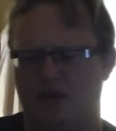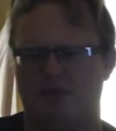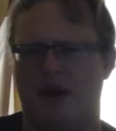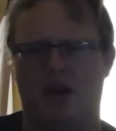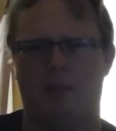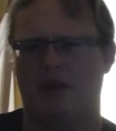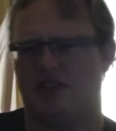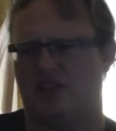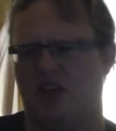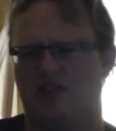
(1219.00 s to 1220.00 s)
And he comes back up, and
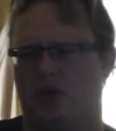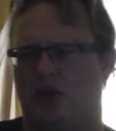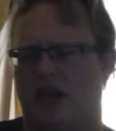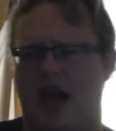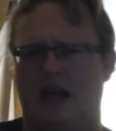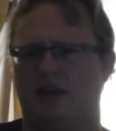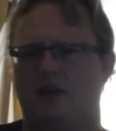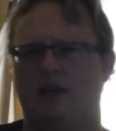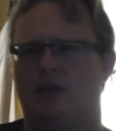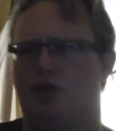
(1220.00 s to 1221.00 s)
his son's already had
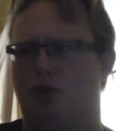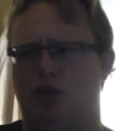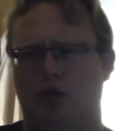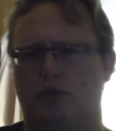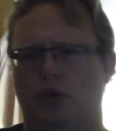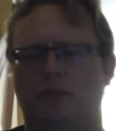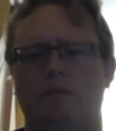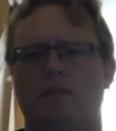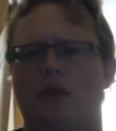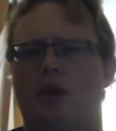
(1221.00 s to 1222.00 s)
2 children,
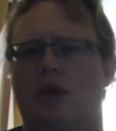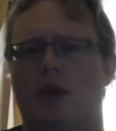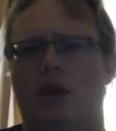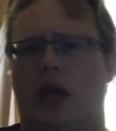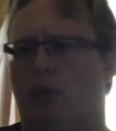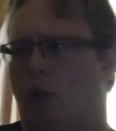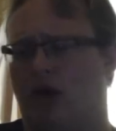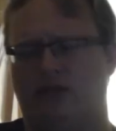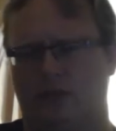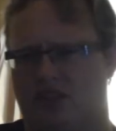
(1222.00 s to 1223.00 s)
and
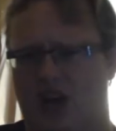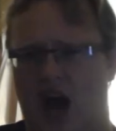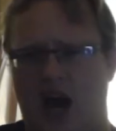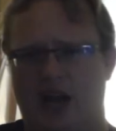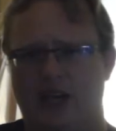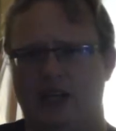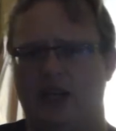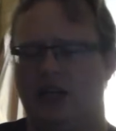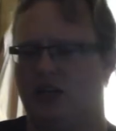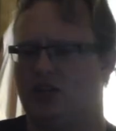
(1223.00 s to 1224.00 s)
one of them's
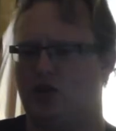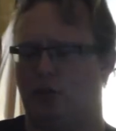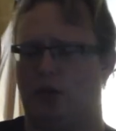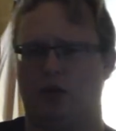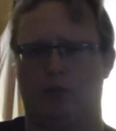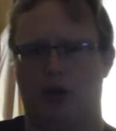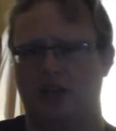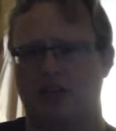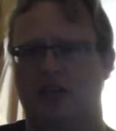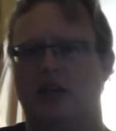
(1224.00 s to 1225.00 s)
died, and it's super
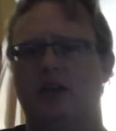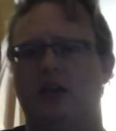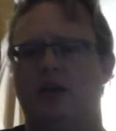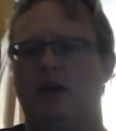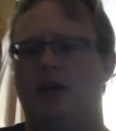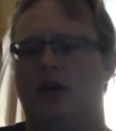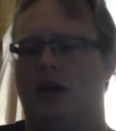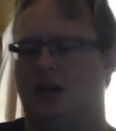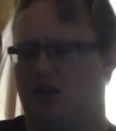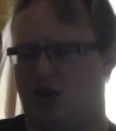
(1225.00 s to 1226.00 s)
depressing.
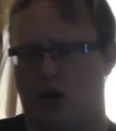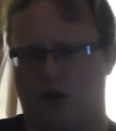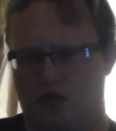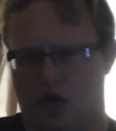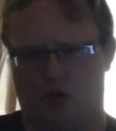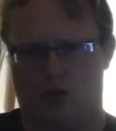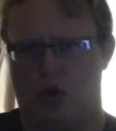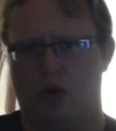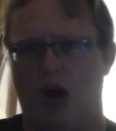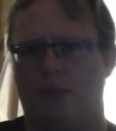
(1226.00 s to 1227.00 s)
And his daughter's all
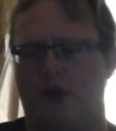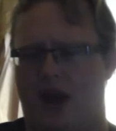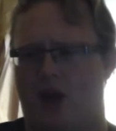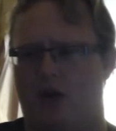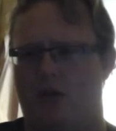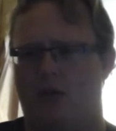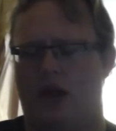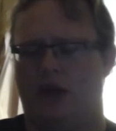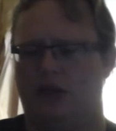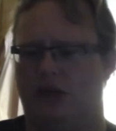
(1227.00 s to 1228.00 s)
grown up now,
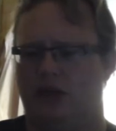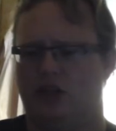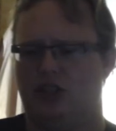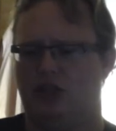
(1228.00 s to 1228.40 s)
and